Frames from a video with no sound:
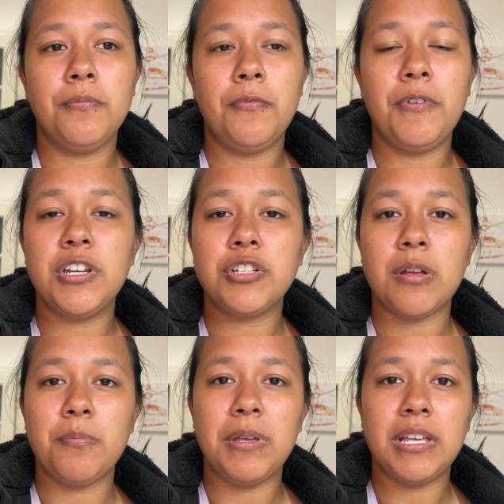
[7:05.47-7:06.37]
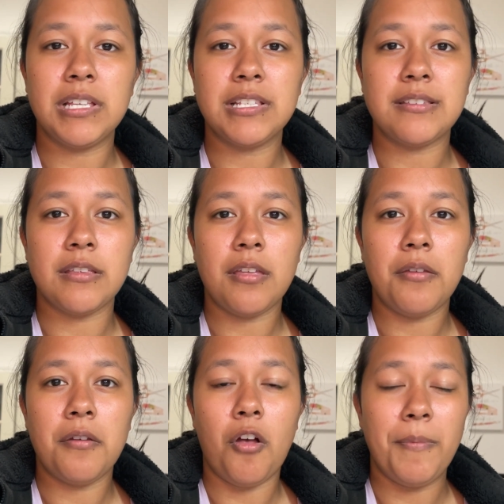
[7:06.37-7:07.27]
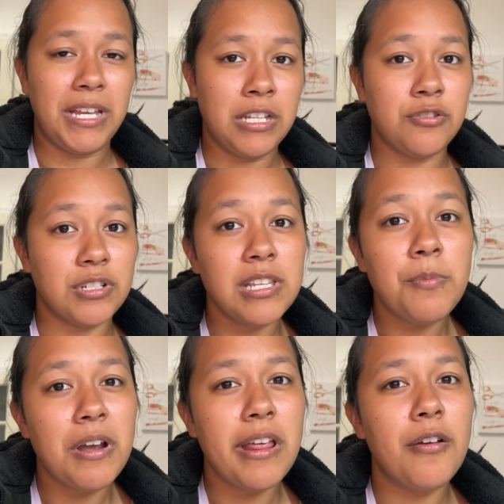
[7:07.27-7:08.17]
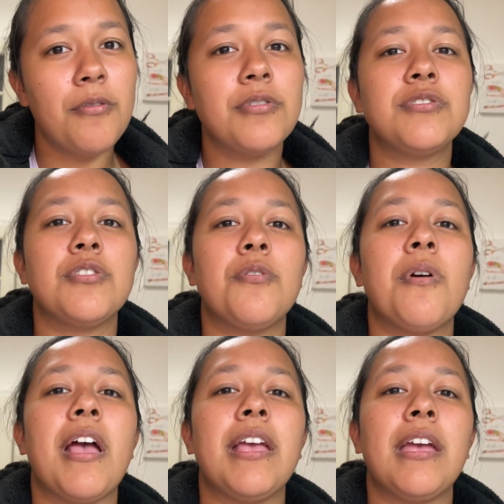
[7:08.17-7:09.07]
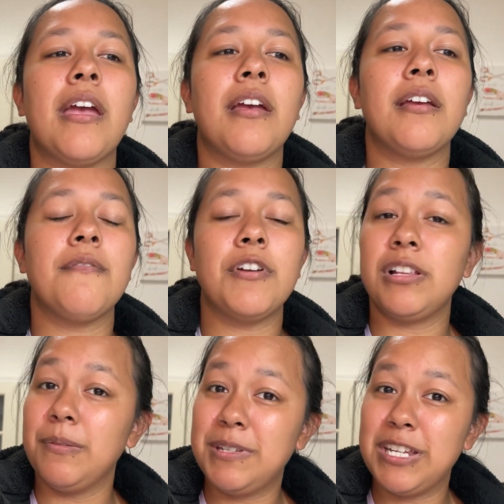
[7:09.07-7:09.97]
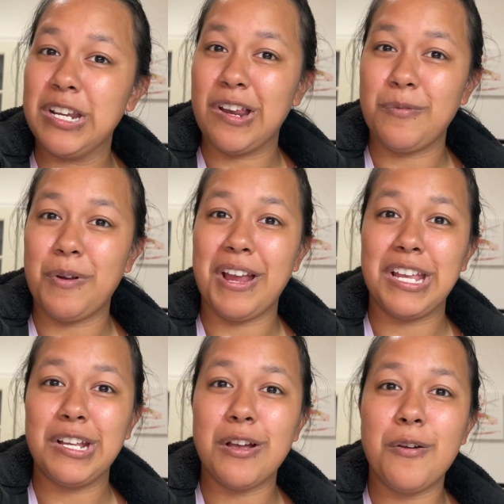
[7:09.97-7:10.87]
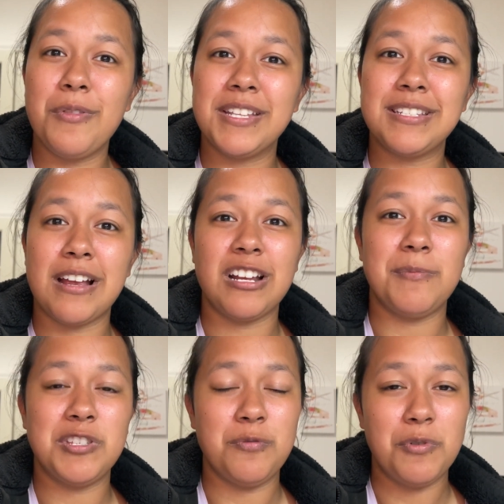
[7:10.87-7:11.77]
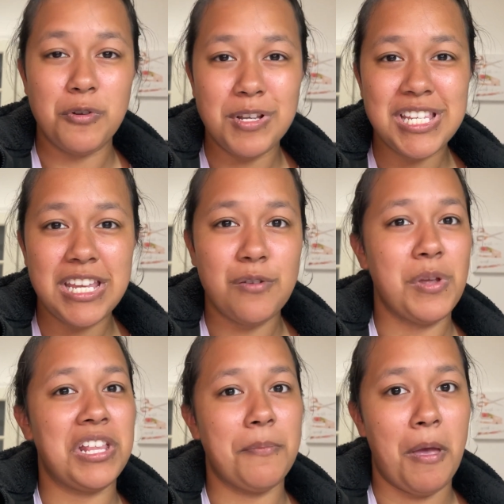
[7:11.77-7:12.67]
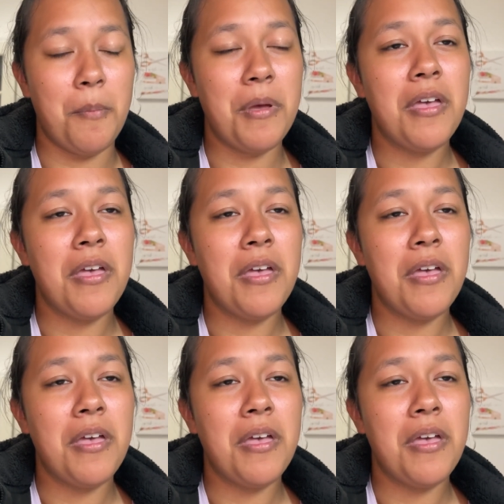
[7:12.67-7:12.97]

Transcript: finish up because all my kids are asleep right now, so I am very limited on where I can go that's not going to be super noisy and wake them up.